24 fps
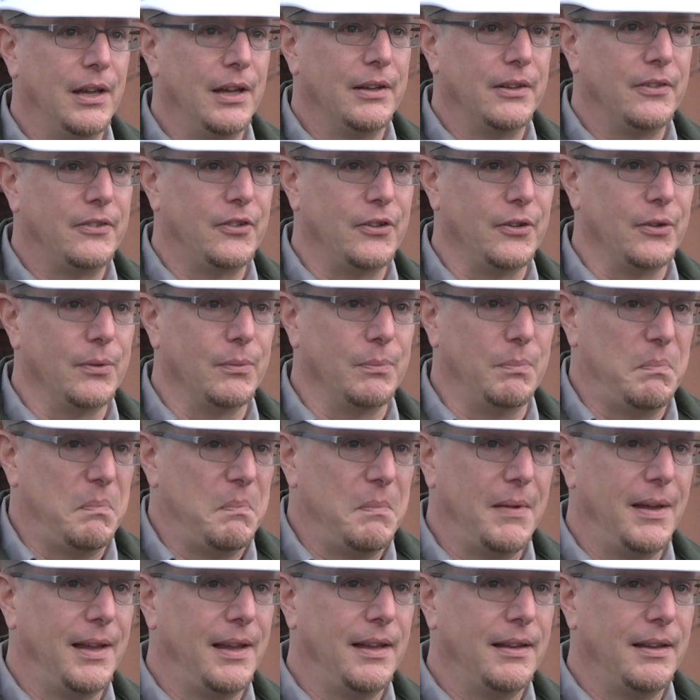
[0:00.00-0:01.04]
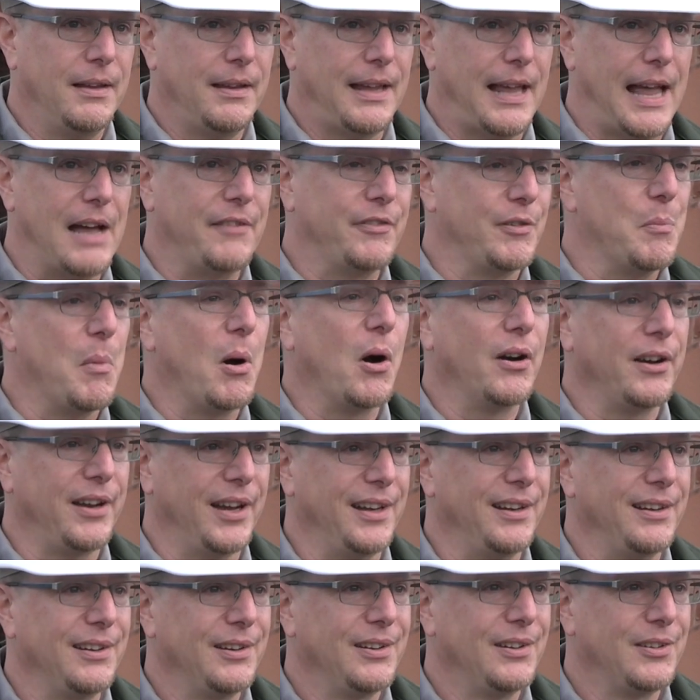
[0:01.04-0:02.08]
to have a market
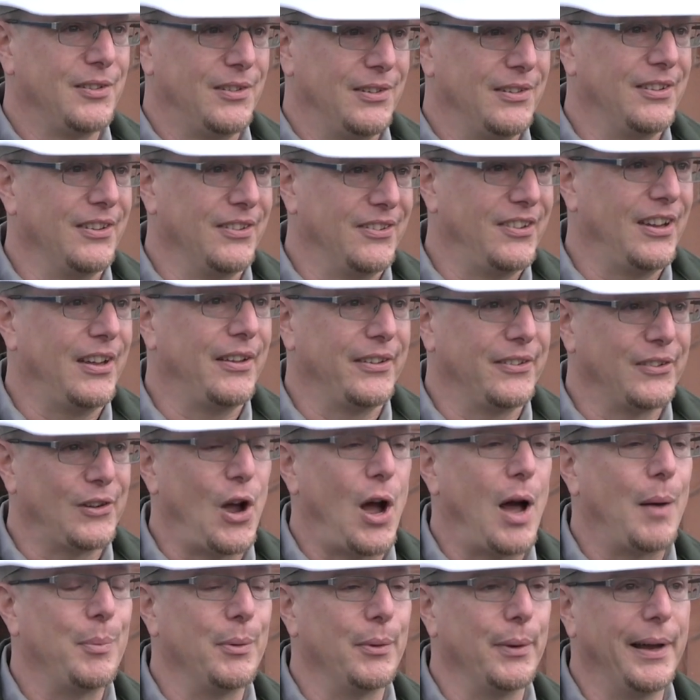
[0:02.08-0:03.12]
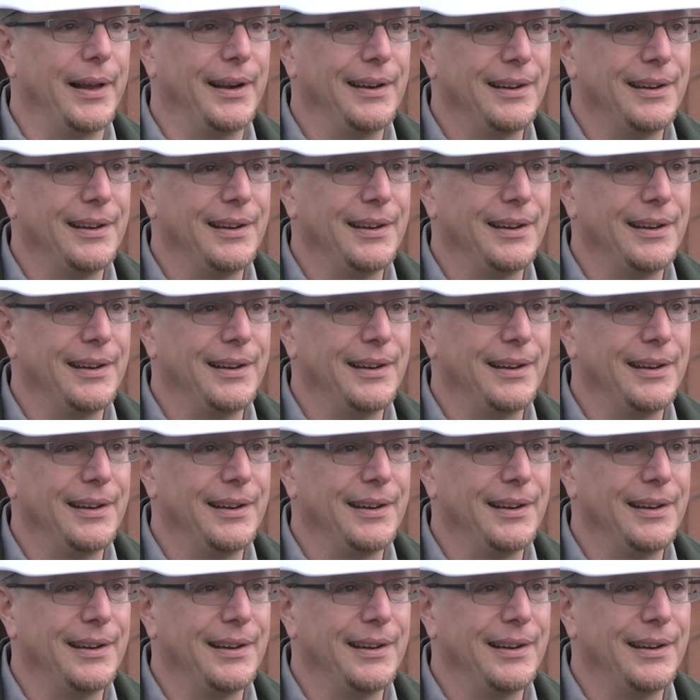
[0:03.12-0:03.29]
to sell its copper in.